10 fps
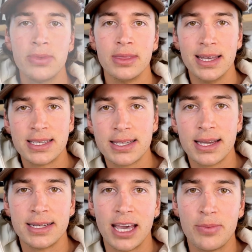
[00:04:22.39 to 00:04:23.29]
This is
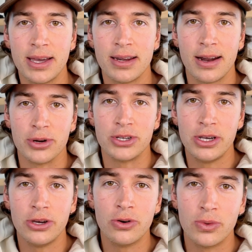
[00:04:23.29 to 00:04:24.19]
gonna take me into number
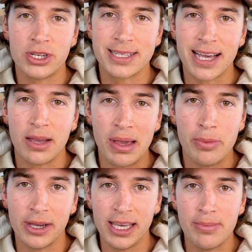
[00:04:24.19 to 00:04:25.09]
two, which is sending
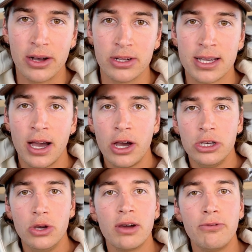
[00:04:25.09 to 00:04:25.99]
people emails.
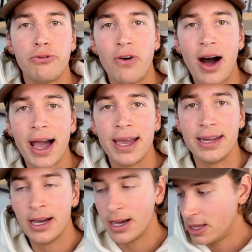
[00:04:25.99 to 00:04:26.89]
You can
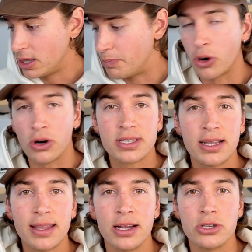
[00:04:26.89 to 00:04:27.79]
find the
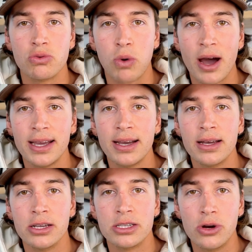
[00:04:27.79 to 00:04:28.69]
person that is
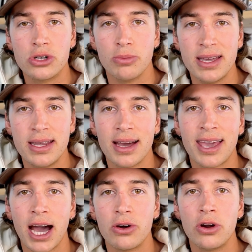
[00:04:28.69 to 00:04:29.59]
running the social media
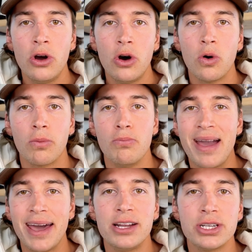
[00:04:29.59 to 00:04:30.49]
account or
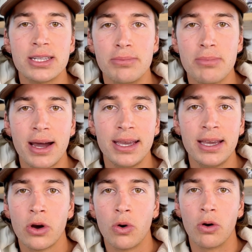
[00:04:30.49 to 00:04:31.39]
manages the
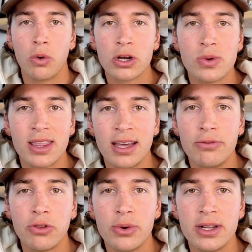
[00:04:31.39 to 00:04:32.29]
money or works with
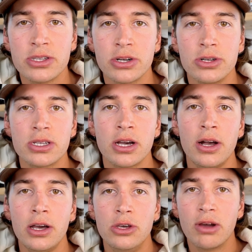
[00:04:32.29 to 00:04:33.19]
influencers
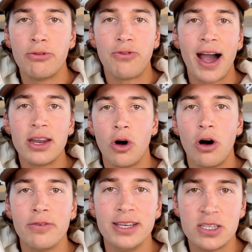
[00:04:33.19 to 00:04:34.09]
you can find
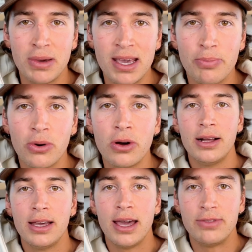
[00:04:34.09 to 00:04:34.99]
all of these people
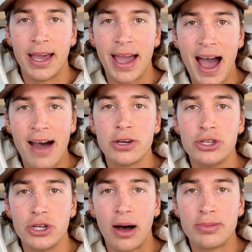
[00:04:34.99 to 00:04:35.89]
if they have their
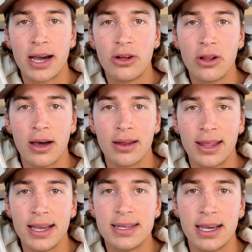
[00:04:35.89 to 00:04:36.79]
job title on
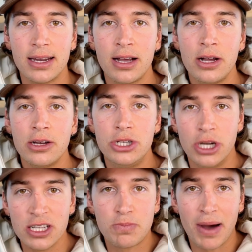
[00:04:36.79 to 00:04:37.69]
LinkedIn
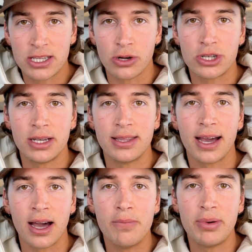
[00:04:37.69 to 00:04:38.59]
just by searching
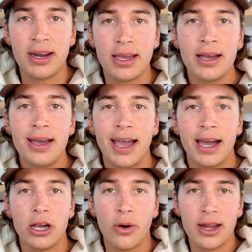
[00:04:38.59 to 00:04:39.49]
that company
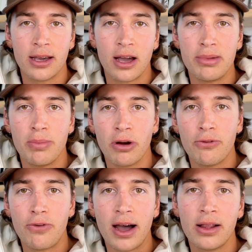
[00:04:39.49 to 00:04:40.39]
and going to the company
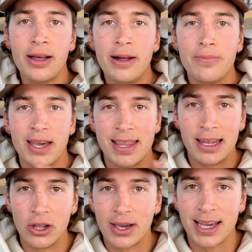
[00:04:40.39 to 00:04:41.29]
profile and
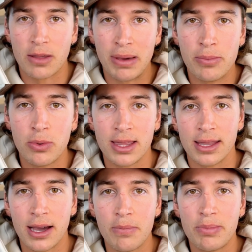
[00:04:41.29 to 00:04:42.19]
then looking at the people within
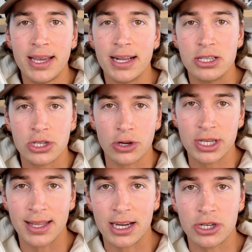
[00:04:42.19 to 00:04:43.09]
the company and
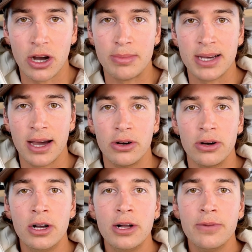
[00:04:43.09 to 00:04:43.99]
searching that job
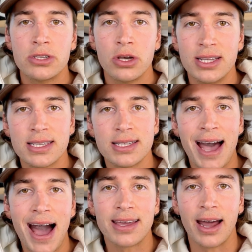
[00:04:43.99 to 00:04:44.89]
title. So this is a
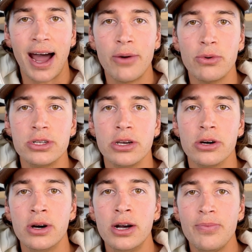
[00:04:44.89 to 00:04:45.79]
hack that I will
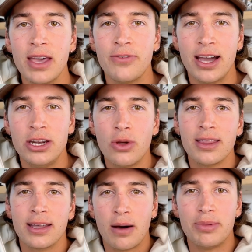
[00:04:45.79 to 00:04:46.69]
do. If I know that
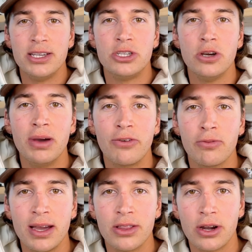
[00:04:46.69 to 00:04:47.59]
the company's too big for
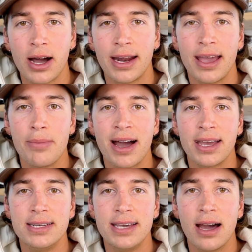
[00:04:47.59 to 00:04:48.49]
me and they're not gonna get back
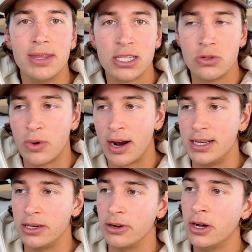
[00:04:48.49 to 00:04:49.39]
in DM, this is what I
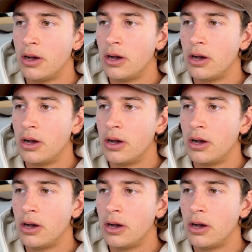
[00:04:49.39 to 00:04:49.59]
do.